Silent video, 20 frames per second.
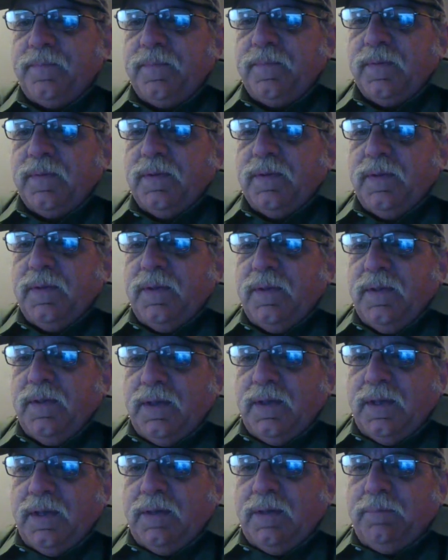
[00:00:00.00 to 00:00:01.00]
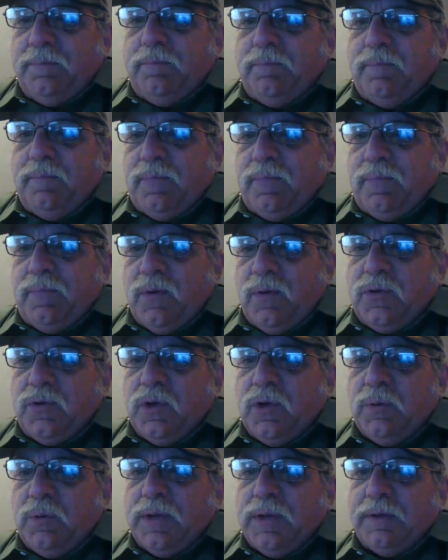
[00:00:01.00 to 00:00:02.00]
YouTube definitely
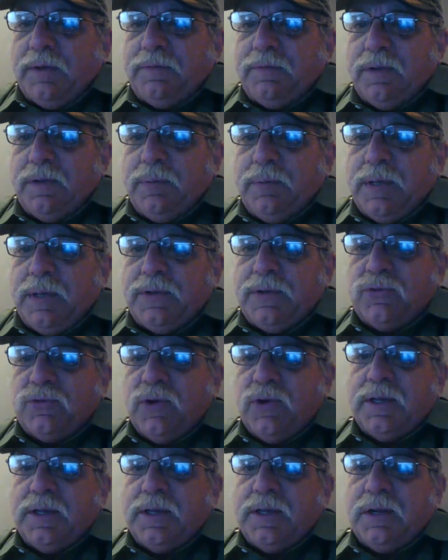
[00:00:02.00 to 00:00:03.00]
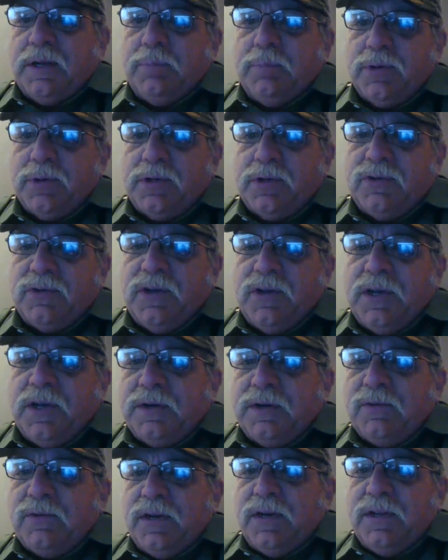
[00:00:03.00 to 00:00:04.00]
beats trying to get a book and trying to read it and
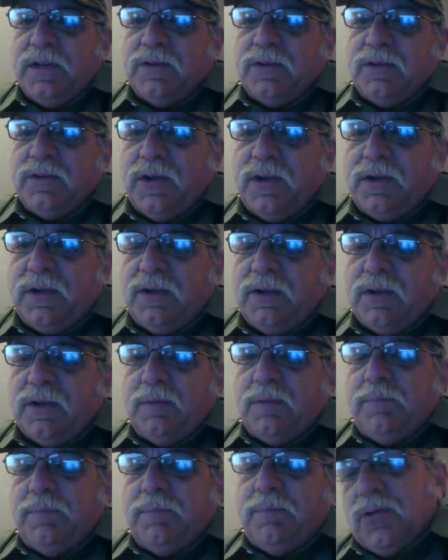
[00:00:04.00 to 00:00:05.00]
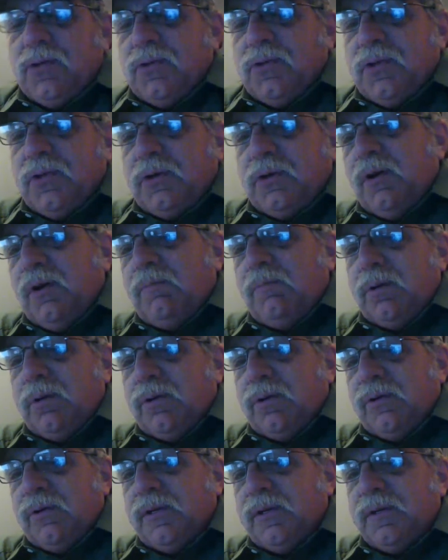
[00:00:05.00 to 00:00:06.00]
trying to look at the pictures that are all blurry and
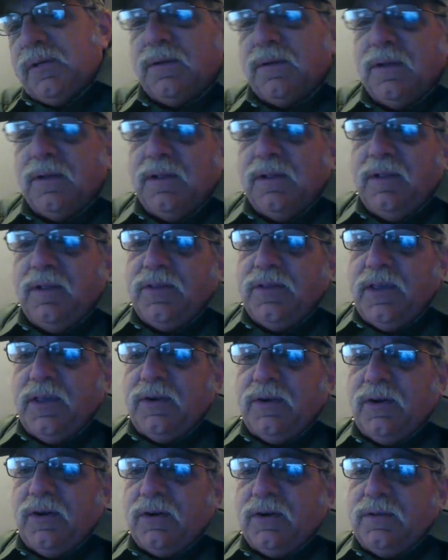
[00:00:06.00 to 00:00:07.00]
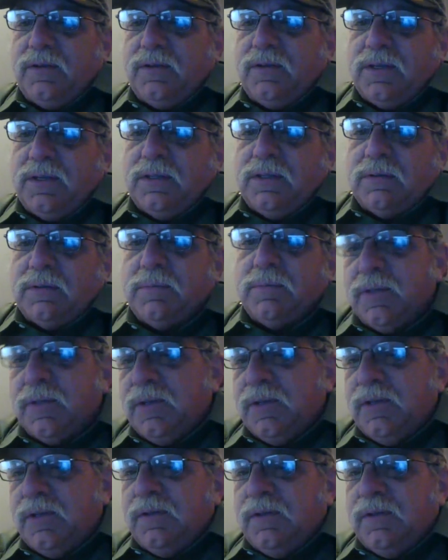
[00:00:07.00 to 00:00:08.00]
can't hardly see them.
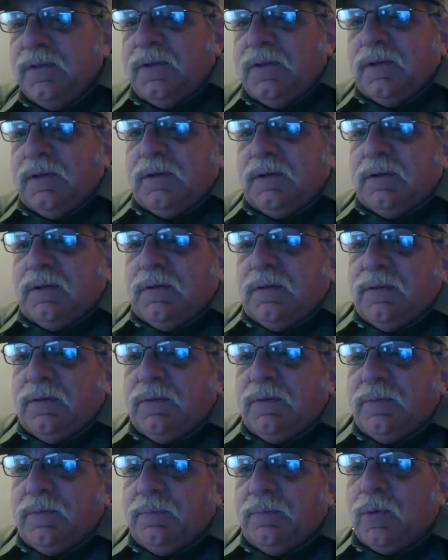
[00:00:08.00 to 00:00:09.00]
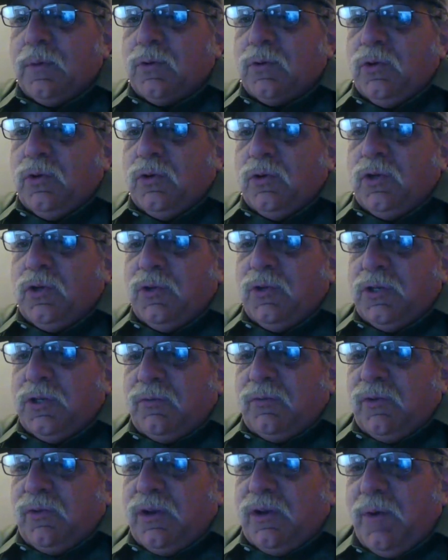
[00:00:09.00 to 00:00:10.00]
Uh, Most YouTubes you can rewind
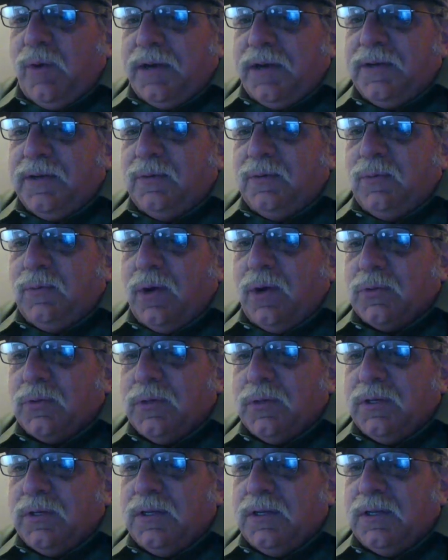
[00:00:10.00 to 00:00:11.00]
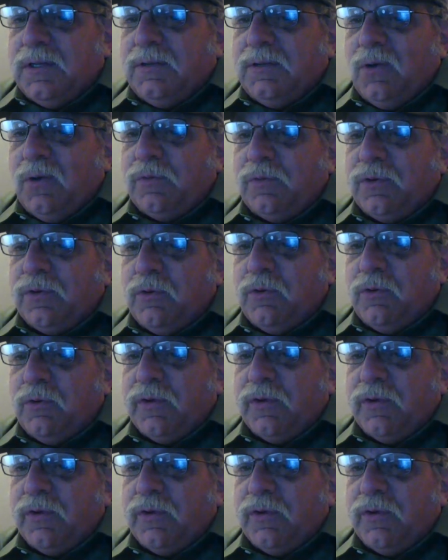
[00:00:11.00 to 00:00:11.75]
it, watch what he did over and over again.